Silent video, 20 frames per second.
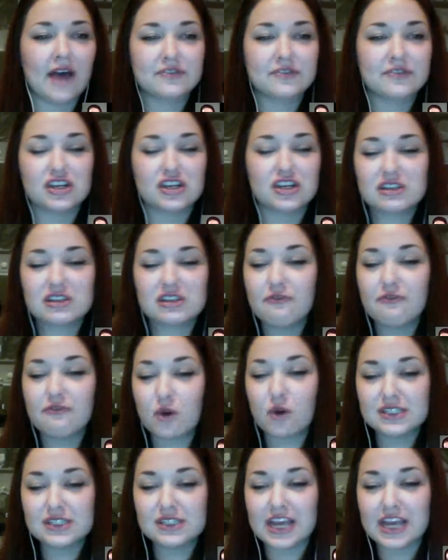Justin
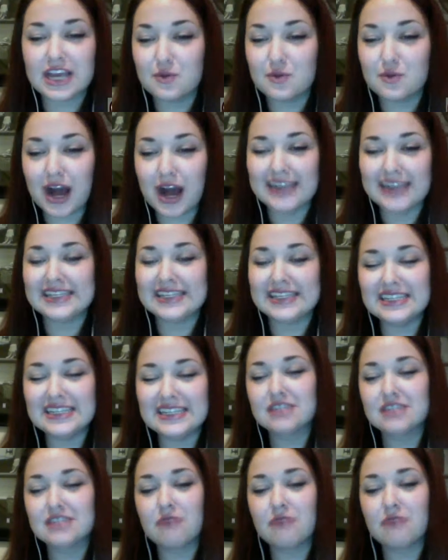Forsett, you guys. He is
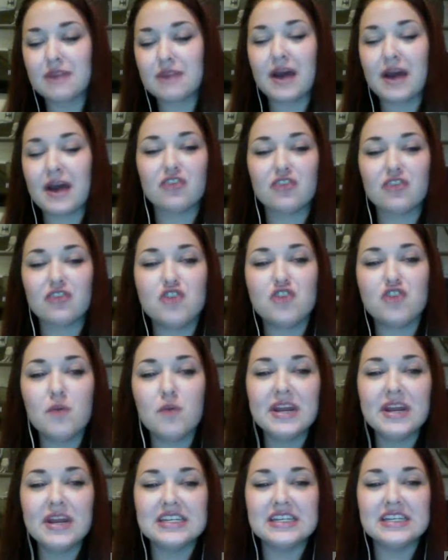the running back
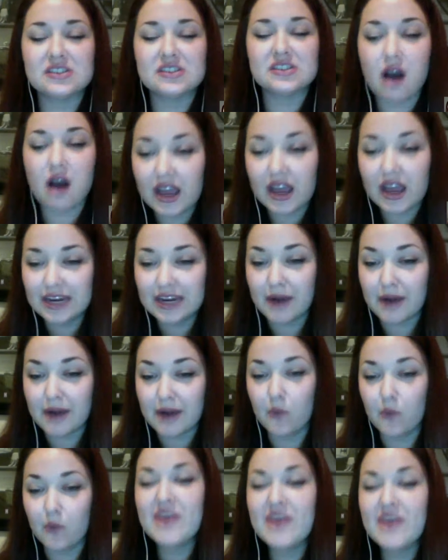nobody is talking about.
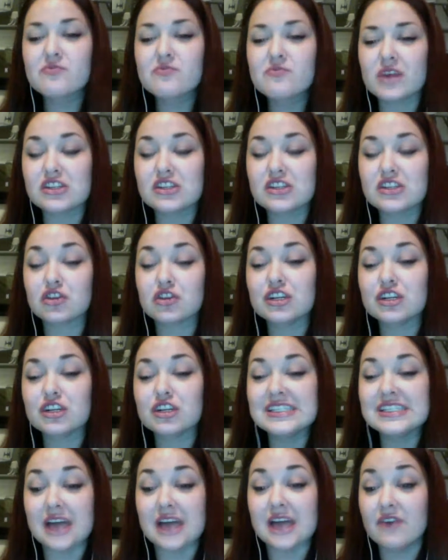We have him ranked
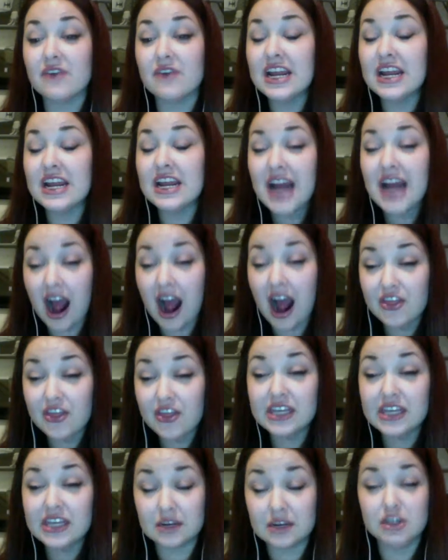37. I think
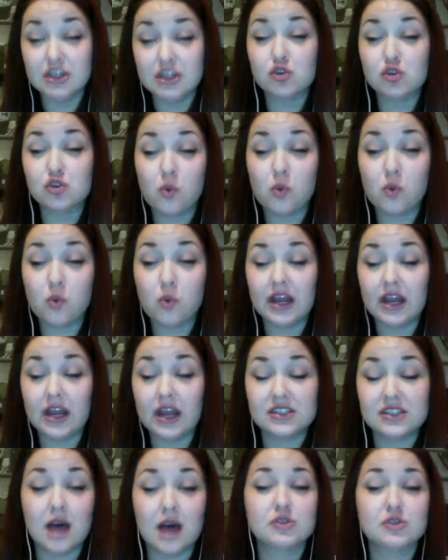he's going to be a
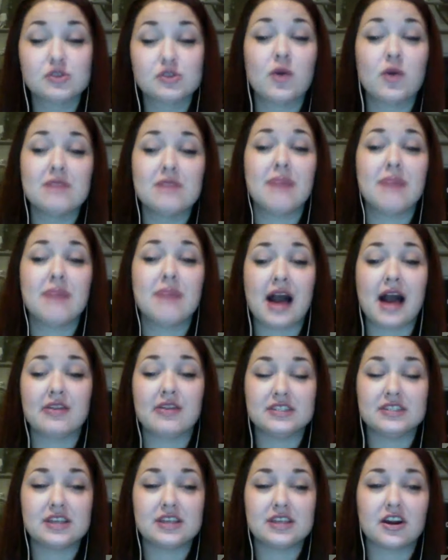top 20 back
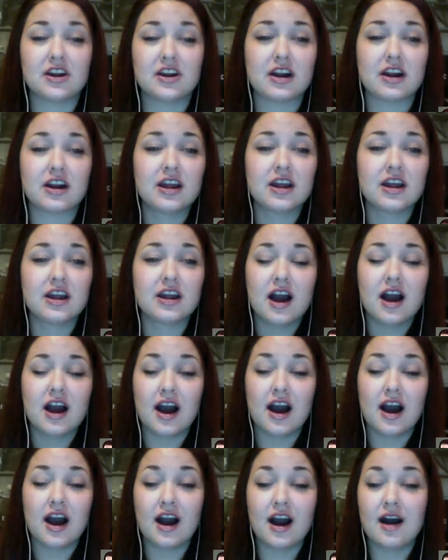this year.
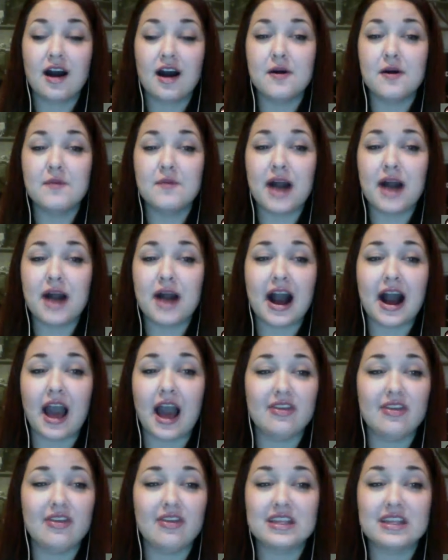I
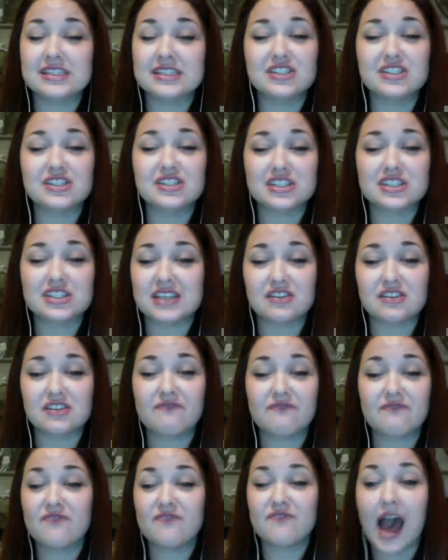think this is just such a
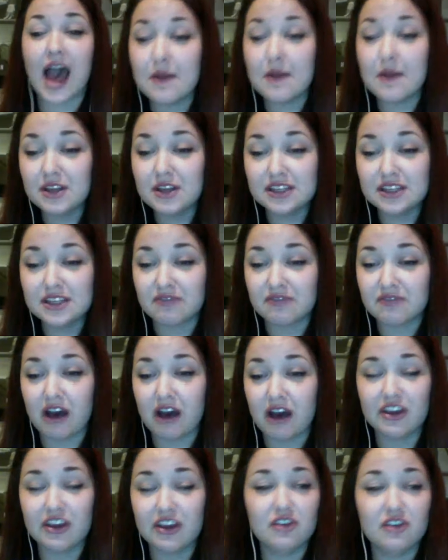fabulous
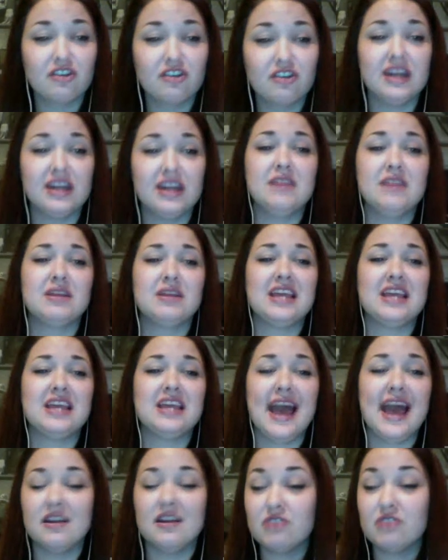value. You're getting him at the
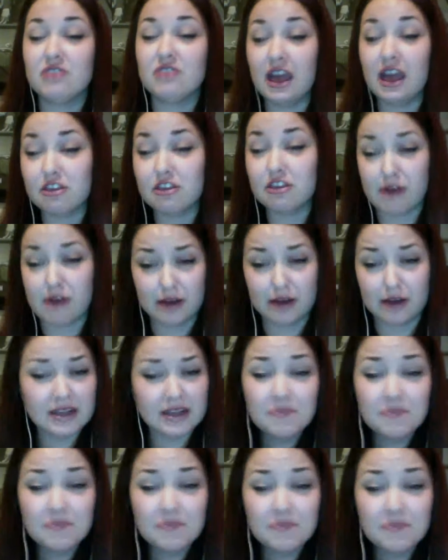end of the 8th round.
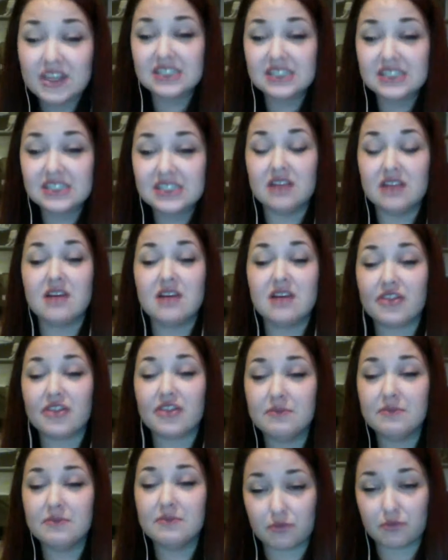He has done nothing
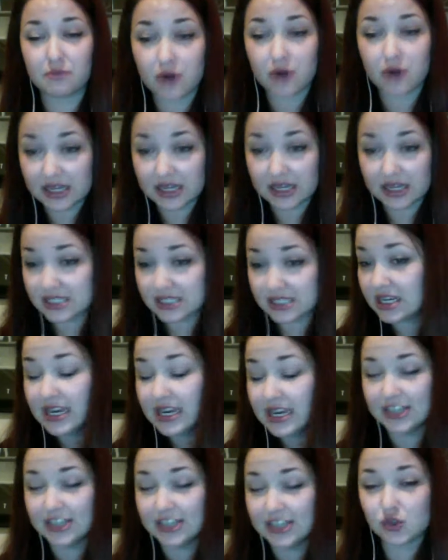but impressed
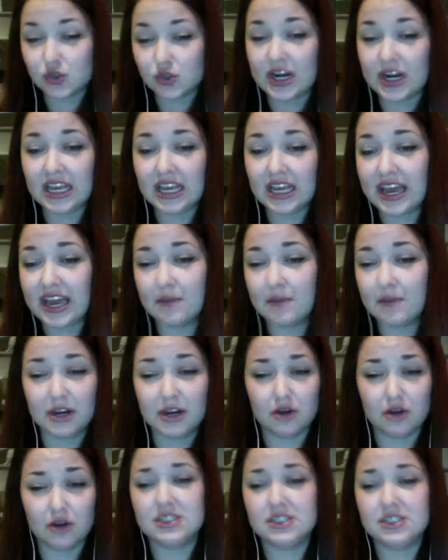in training camp and in
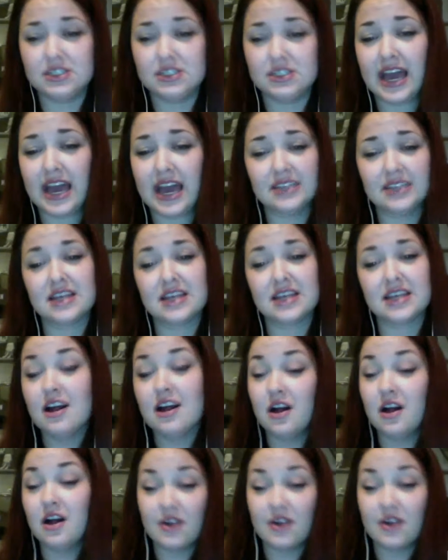OTAs.
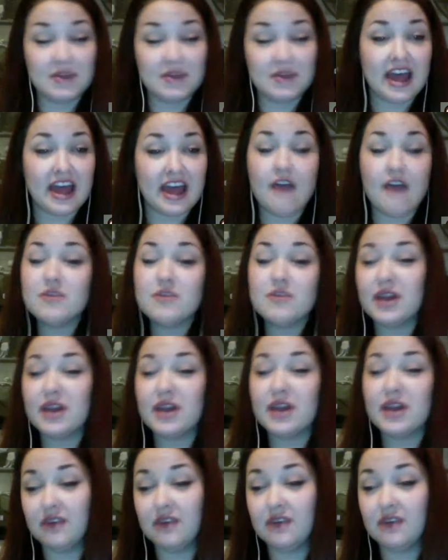I mean, everybody
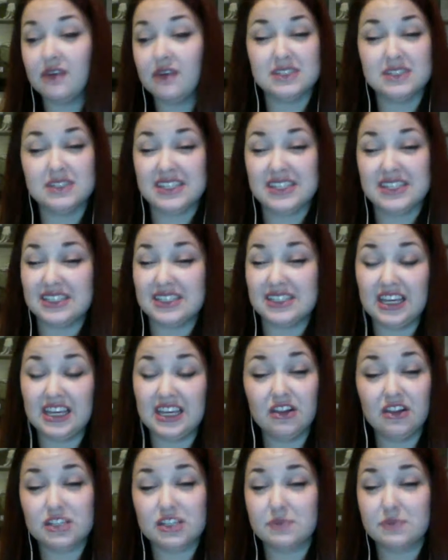loves him and says that he
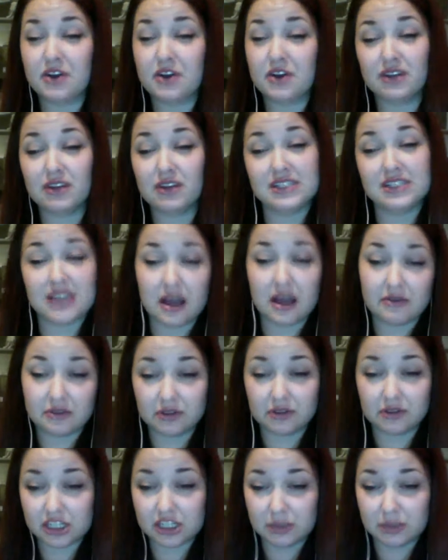looks better than he's ever
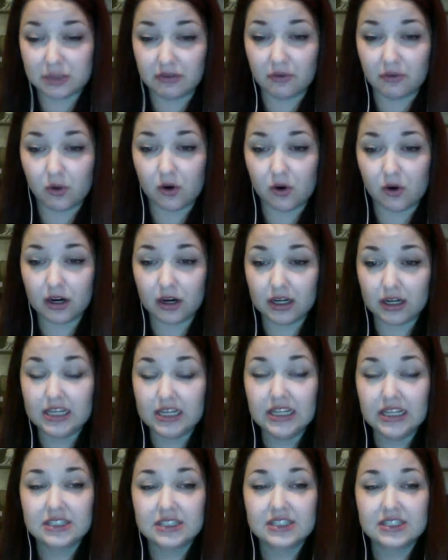looked before.
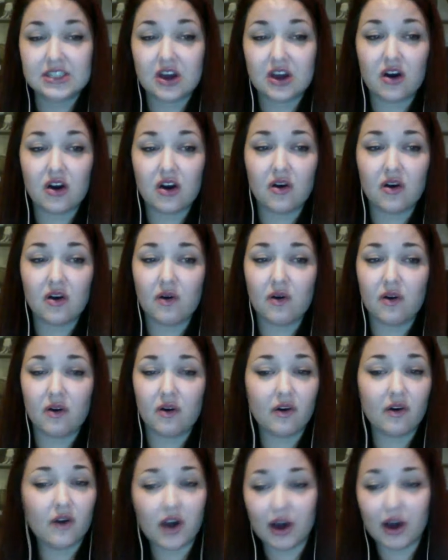So,
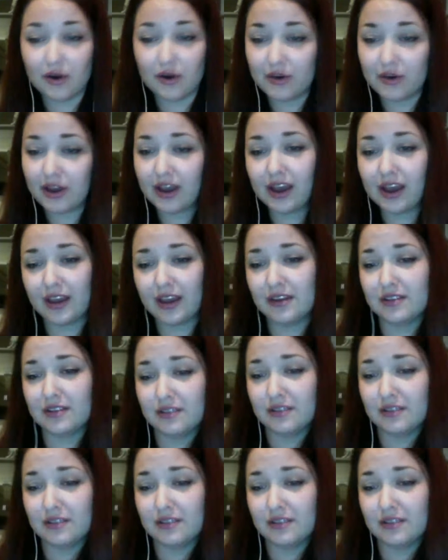okay,